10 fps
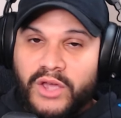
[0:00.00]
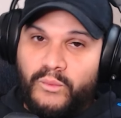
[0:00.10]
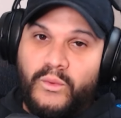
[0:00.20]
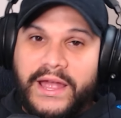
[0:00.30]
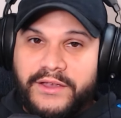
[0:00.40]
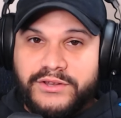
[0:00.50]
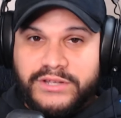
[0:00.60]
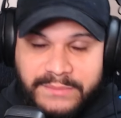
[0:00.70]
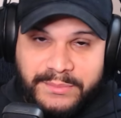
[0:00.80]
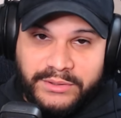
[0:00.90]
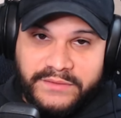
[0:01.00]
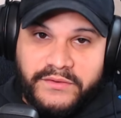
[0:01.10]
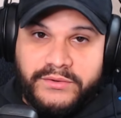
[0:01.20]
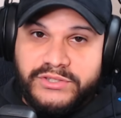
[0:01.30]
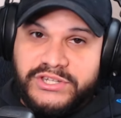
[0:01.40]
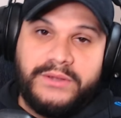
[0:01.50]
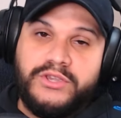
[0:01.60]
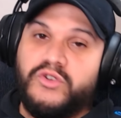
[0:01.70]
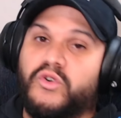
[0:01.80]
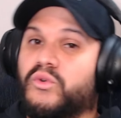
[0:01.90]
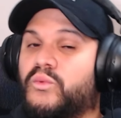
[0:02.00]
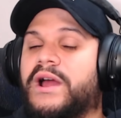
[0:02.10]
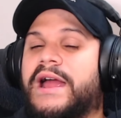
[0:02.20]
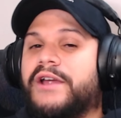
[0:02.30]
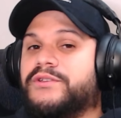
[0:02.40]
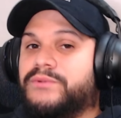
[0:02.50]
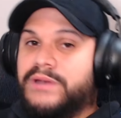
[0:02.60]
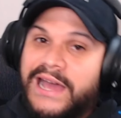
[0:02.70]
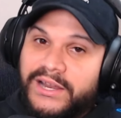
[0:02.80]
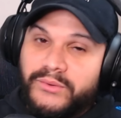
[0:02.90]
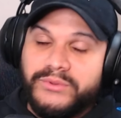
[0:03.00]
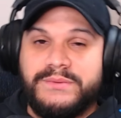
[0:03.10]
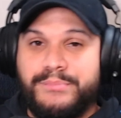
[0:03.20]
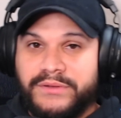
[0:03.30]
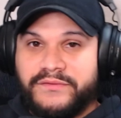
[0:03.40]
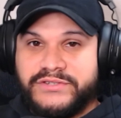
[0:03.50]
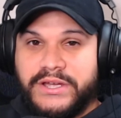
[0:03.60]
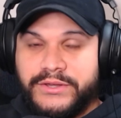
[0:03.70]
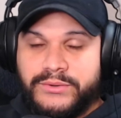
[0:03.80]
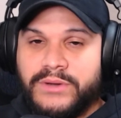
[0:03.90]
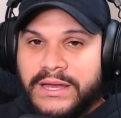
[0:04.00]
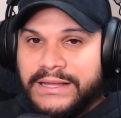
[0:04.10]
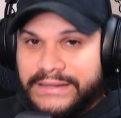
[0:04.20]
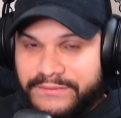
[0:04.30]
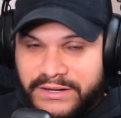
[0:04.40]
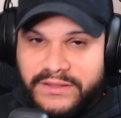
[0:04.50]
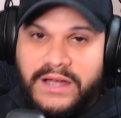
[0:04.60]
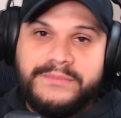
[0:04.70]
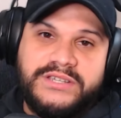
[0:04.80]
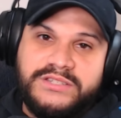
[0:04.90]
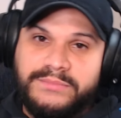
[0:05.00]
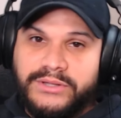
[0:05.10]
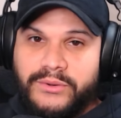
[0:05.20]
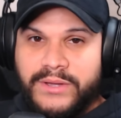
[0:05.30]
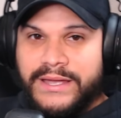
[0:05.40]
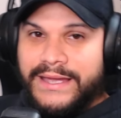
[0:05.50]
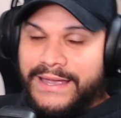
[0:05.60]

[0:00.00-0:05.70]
Why are you going to be pulling for Jiaoqiu, or why are you not going to be pulling for Jiaoqiu? Leave it in the comment section below.